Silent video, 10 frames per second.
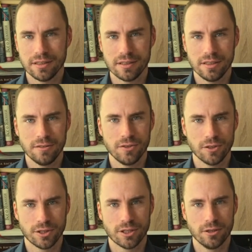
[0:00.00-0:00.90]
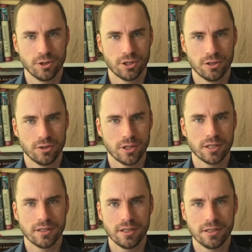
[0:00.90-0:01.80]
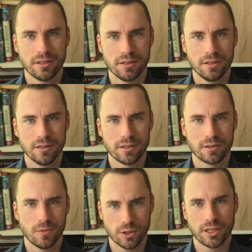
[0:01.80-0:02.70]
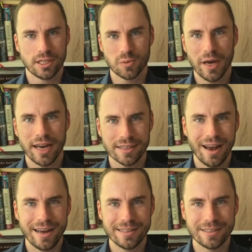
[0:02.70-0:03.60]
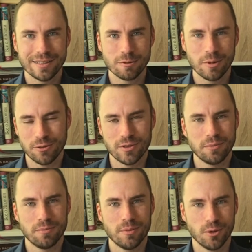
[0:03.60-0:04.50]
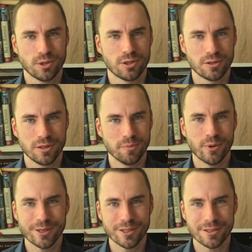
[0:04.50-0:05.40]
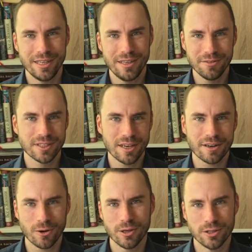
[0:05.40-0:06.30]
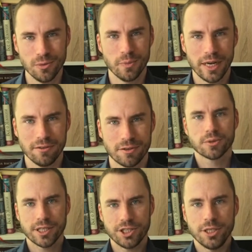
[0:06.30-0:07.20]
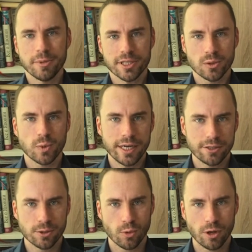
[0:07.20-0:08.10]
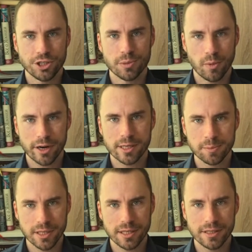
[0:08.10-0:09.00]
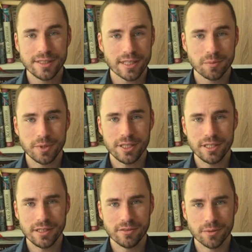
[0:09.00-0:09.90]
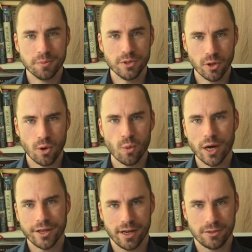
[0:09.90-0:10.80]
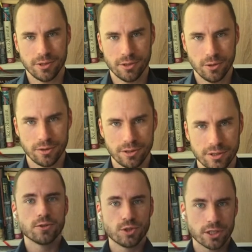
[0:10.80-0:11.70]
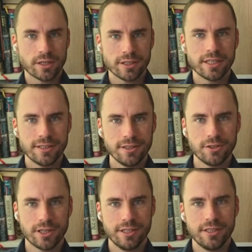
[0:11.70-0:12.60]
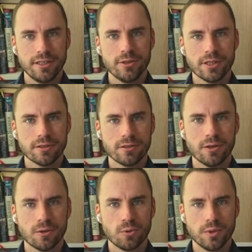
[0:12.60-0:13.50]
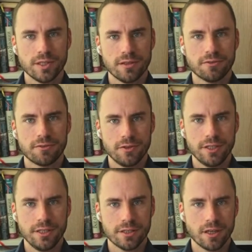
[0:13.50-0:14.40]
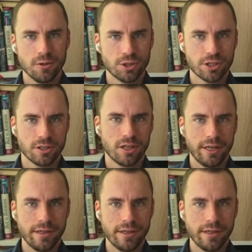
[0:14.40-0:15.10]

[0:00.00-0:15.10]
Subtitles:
if your solution to their need is what they expect, and one of the most important, if they are going to pay for it. The cheapest way to launch a marketplace can be even below $100. To start testing your idea, you can go with a free solution like